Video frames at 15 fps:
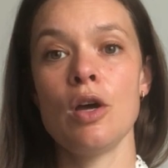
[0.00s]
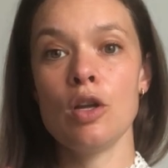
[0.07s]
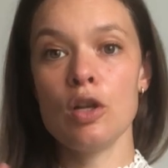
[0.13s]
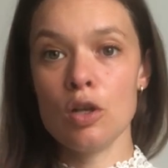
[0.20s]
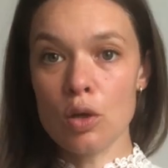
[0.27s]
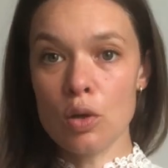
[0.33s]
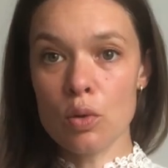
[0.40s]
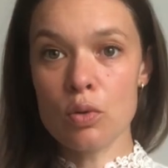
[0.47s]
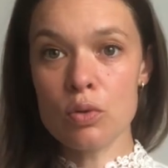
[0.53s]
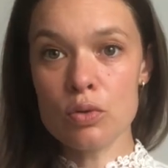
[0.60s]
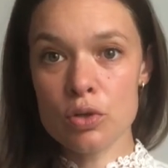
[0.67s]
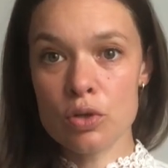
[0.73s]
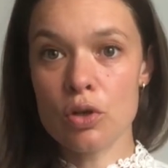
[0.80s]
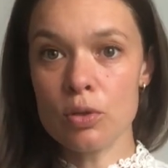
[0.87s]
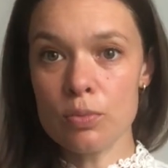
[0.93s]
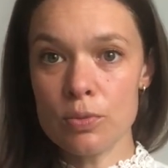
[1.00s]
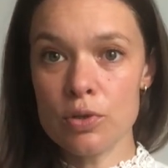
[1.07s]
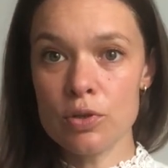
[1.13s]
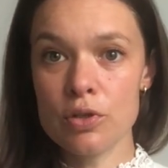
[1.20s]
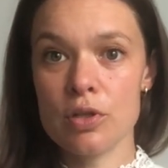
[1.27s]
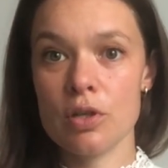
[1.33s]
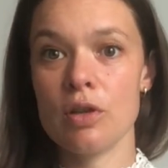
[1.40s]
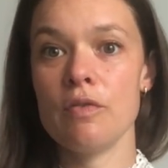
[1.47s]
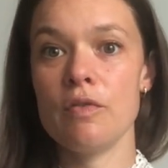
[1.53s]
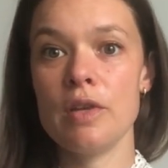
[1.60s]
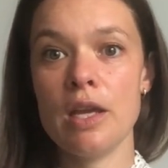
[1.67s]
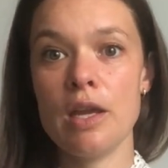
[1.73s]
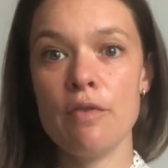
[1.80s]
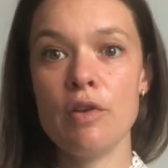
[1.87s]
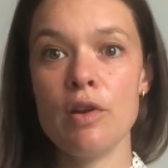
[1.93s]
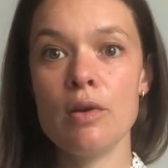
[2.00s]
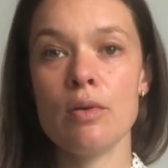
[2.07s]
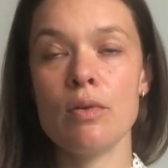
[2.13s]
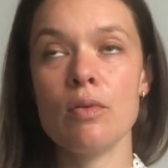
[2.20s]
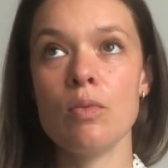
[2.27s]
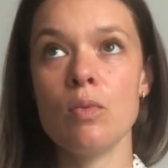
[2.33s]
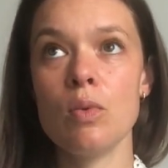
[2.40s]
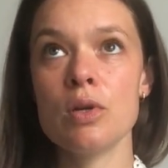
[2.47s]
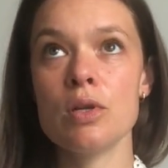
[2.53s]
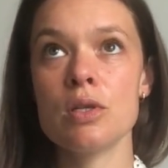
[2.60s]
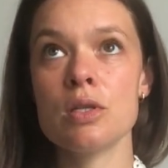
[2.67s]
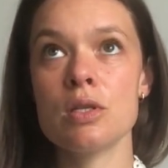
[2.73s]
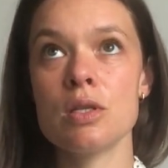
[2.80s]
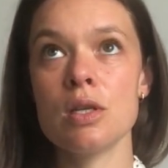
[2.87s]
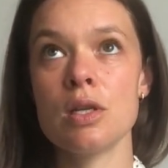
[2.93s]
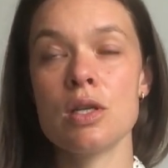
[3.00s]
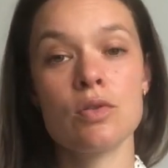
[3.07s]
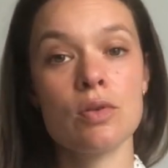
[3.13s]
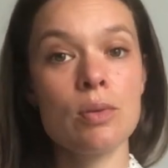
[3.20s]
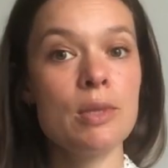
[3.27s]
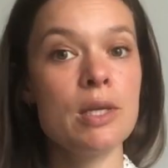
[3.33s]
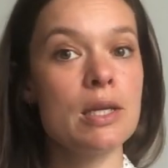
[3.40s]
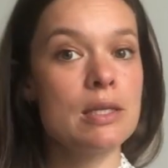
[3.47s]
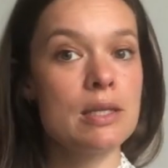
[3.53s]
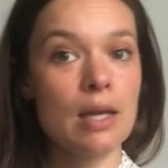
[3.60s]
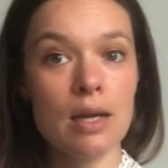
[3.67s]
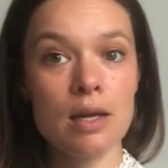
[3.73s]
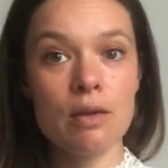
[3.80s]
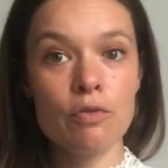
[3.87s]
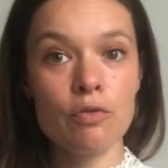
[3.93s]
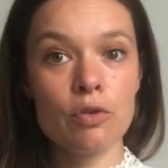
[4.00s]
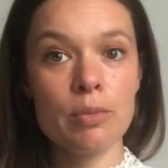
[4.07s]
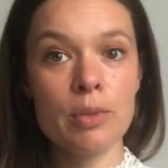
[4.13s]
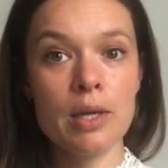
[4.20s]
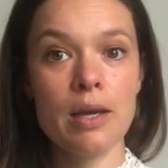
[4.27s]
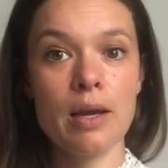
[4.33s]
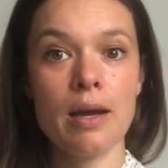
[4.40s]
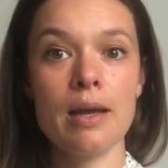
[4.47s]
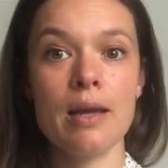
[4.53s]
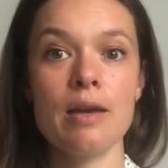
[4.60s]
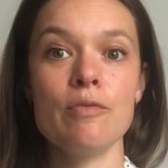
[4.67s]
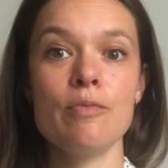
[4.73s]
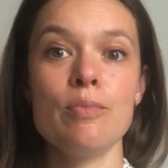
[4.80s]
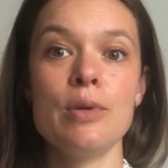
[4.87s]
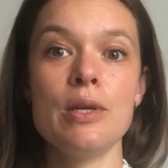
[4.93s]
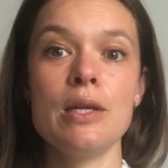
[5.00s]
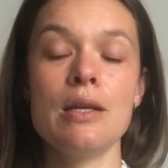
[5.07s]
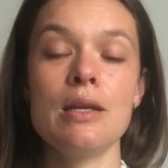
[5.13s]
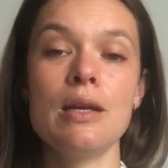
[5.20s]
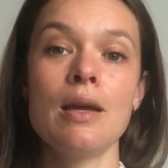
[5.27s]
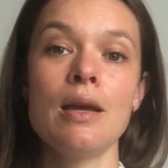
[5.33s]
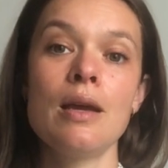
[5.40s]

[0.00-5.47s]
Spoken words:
local sculptures of Gavle was extremely exciting for me. I have been